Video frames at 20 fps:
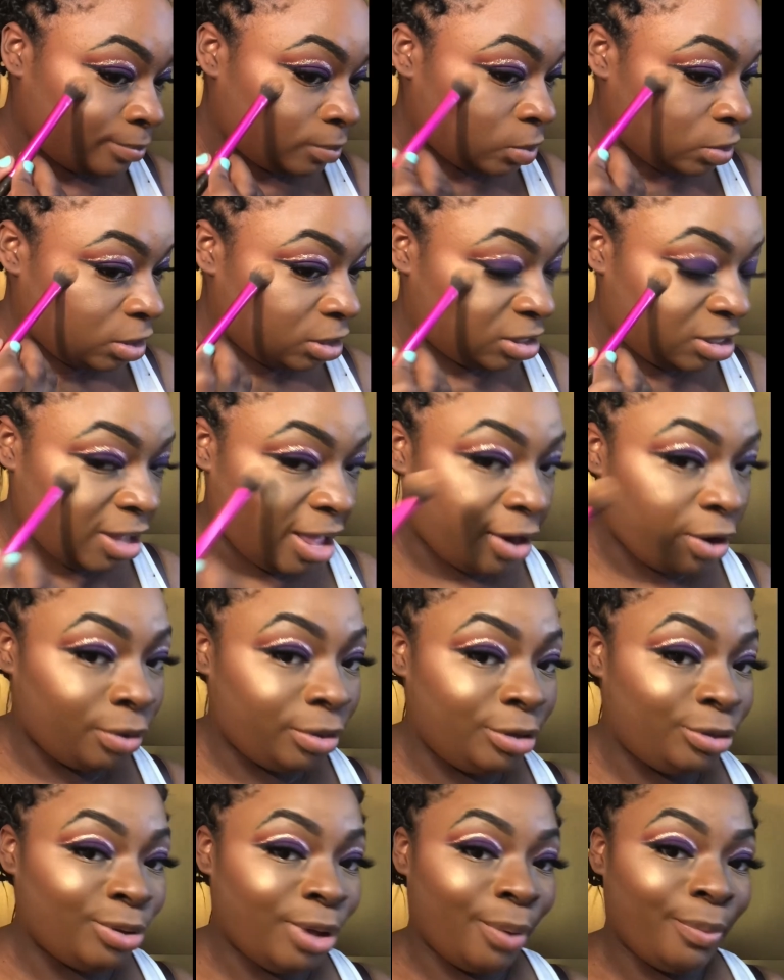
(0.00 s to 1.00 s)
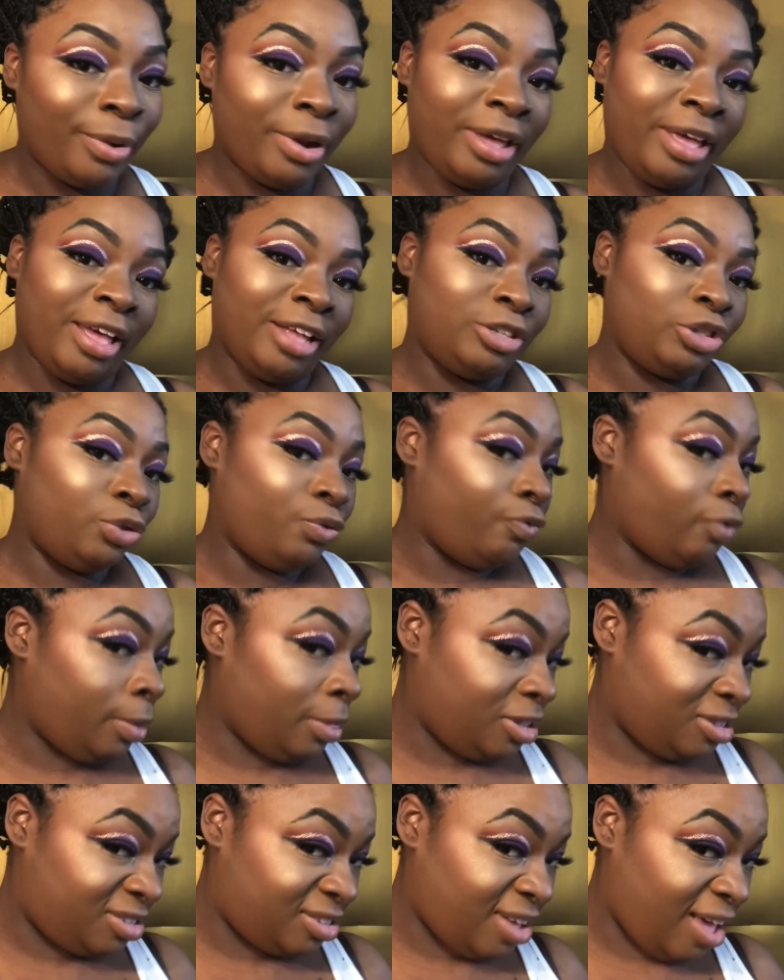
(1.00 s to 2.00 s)
because not only do I want to catch you from
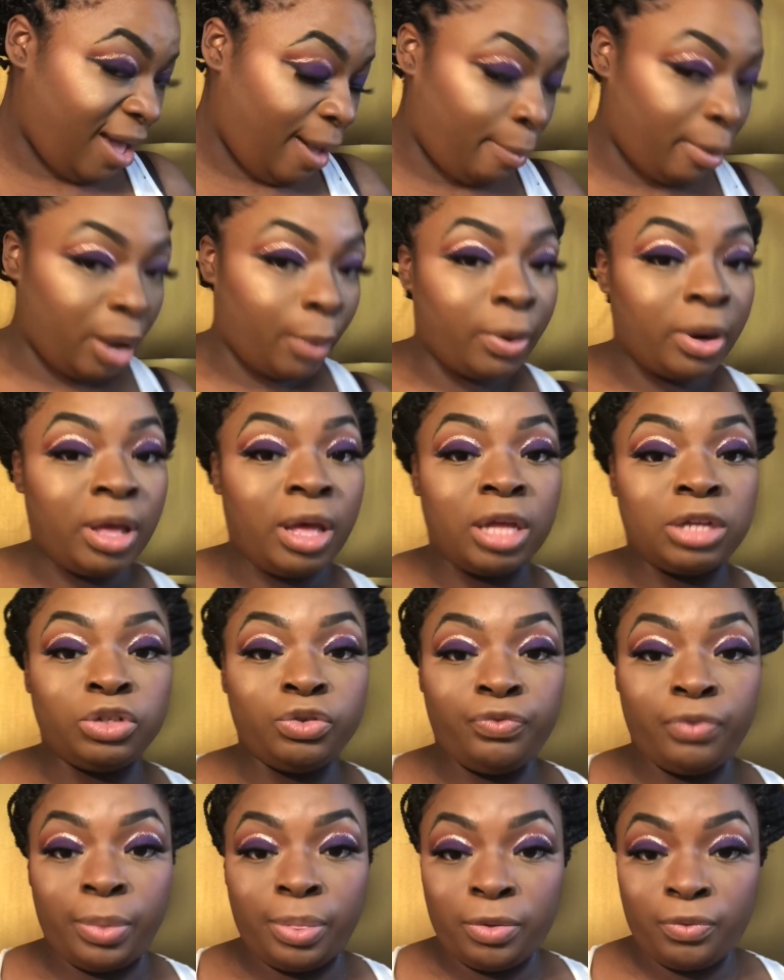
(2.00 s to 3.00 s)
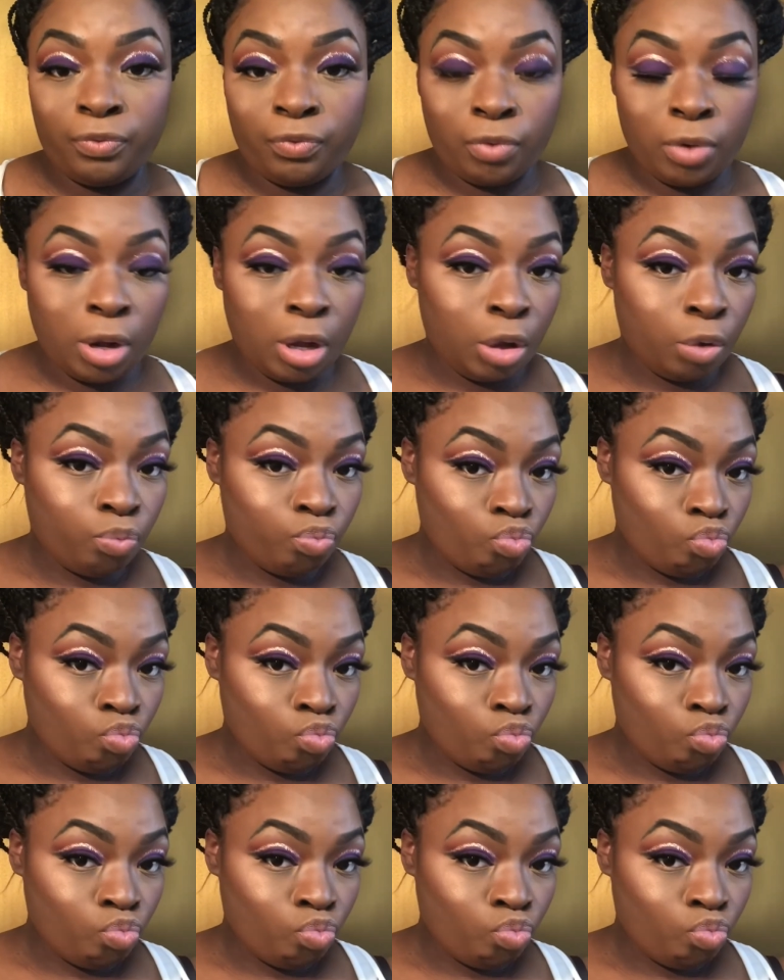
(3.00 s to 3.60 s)
the side, but I want to catch you from the front.